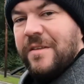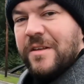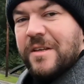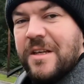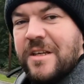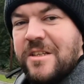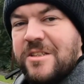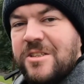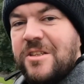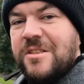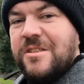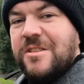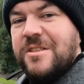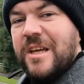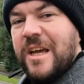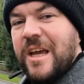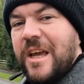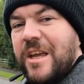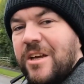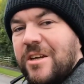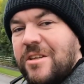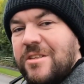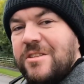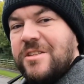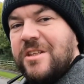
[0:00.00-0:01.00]
the distance here
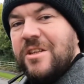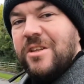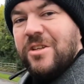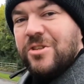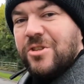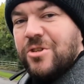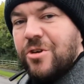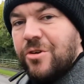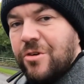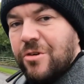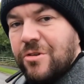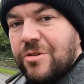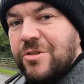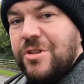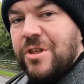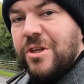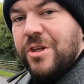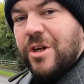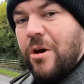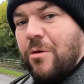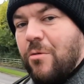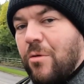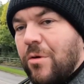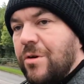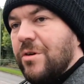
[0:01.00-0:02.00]
you can see the tunnels that
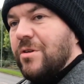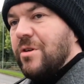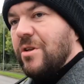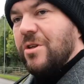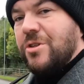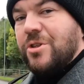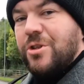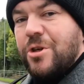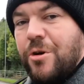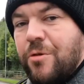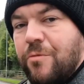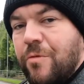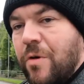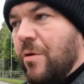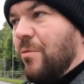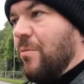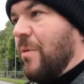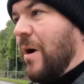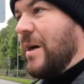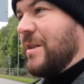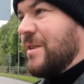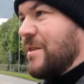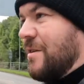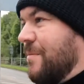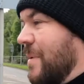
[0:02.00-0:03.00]
go under the two
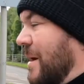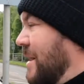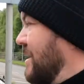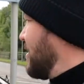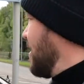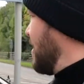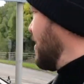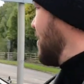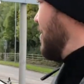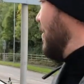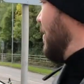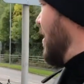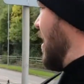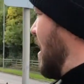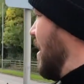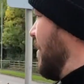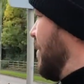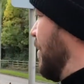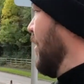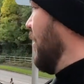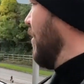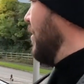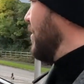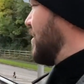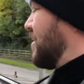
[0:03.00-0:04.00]
runways of Manchester
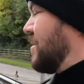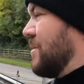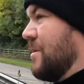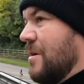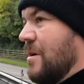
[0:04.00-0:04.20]
Airport,